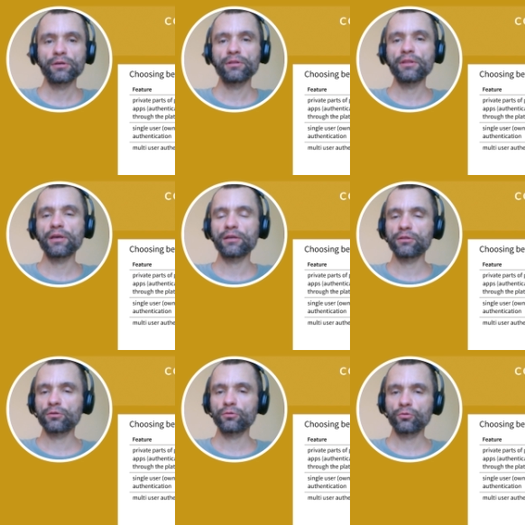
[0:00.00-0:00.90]

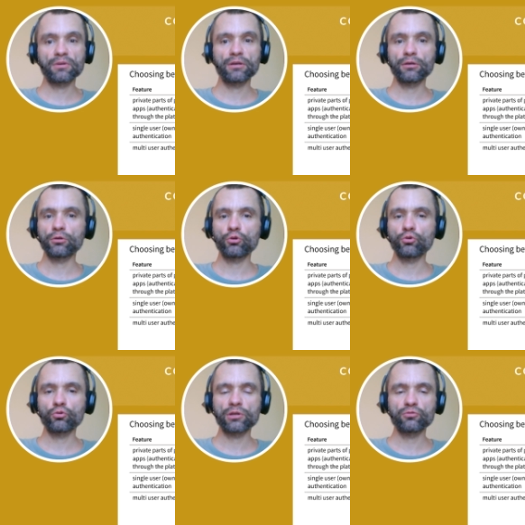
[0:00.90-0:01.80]
then
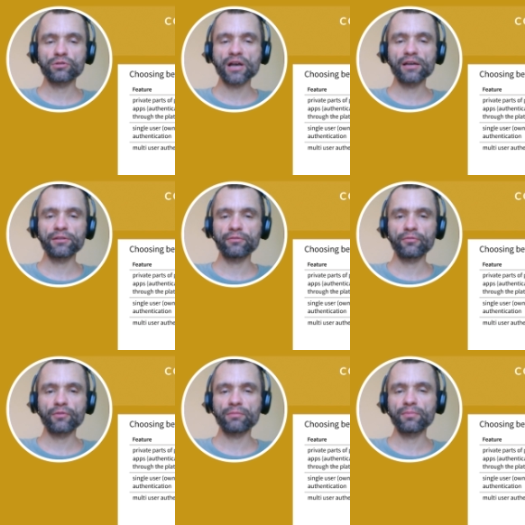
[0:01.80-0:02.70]
you can use either
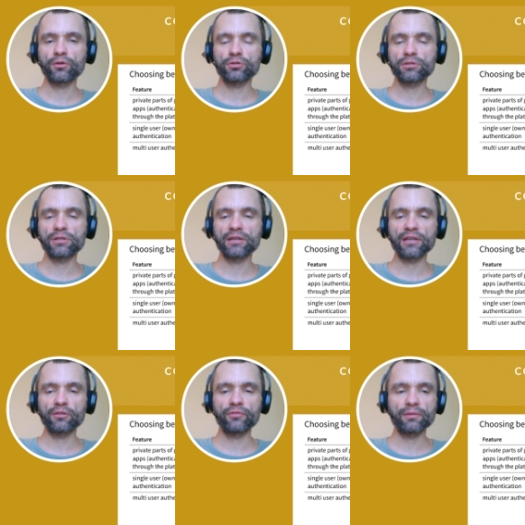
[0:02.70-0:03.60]
one because
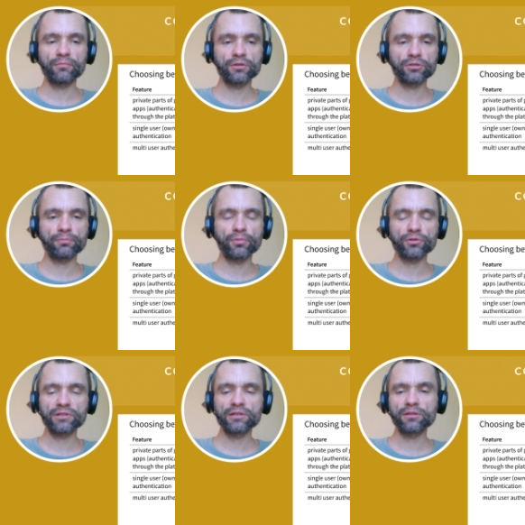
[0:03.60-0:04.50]
none of them
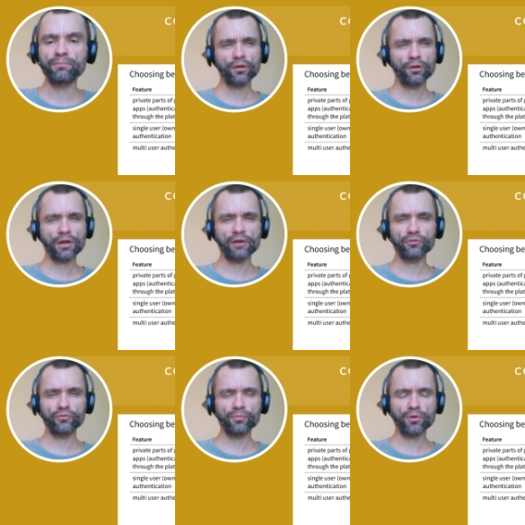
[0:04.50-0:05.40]
supports it out
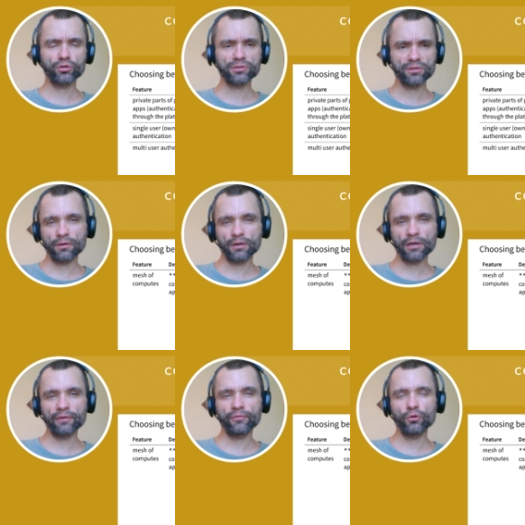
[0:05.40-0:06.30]
of the box.
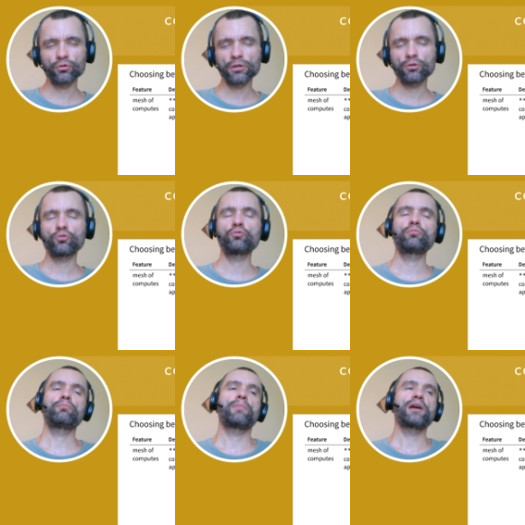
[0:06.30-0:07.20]
If you need to
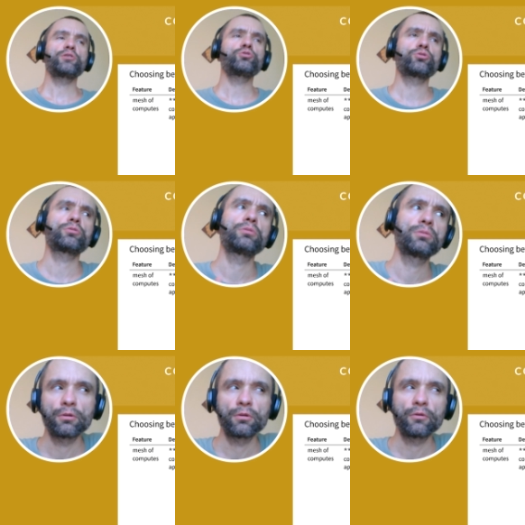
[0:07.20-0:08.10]
mesh
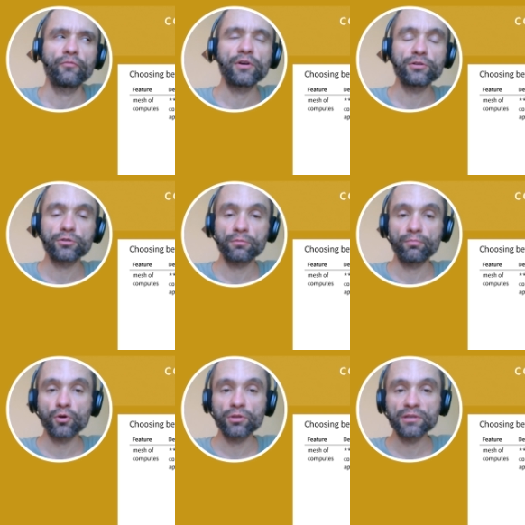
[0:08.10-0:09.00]
various
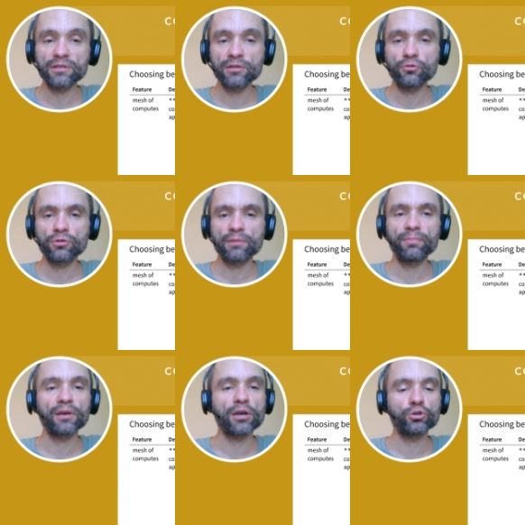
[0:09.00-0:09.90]
components into an
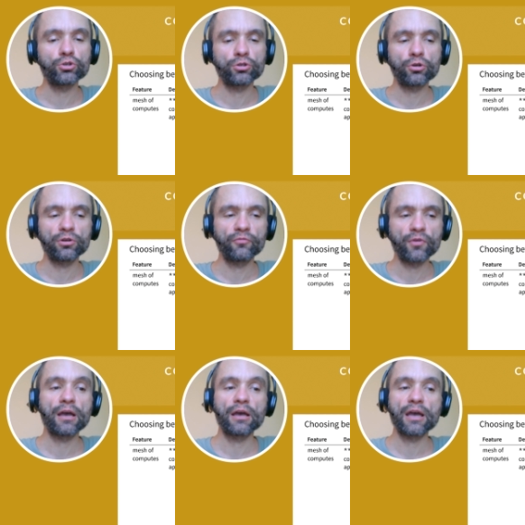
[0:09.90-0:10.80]
application, or if
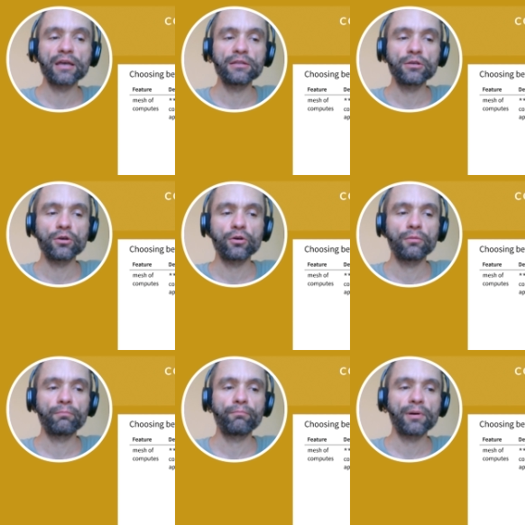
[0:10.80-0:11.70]
any
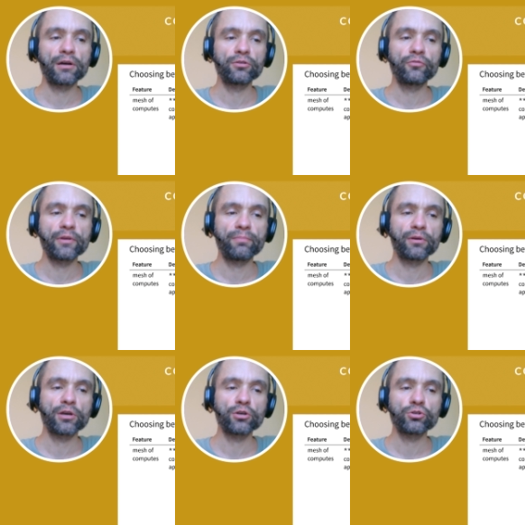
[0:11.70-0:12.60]
part of the
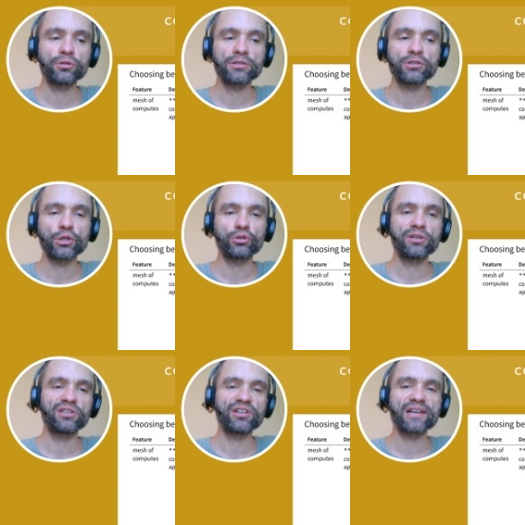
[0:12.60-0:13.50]
application is not in
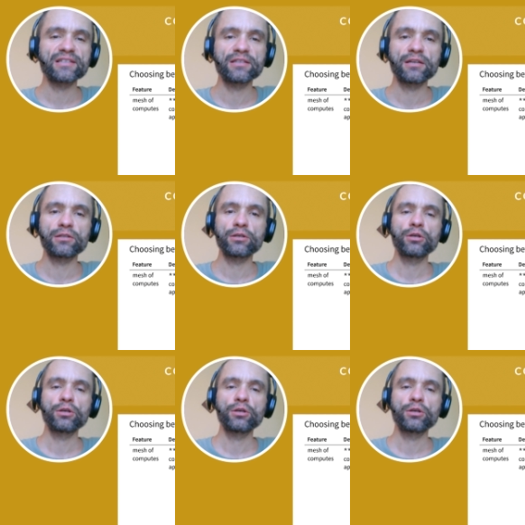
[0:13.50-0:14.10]
Rust, then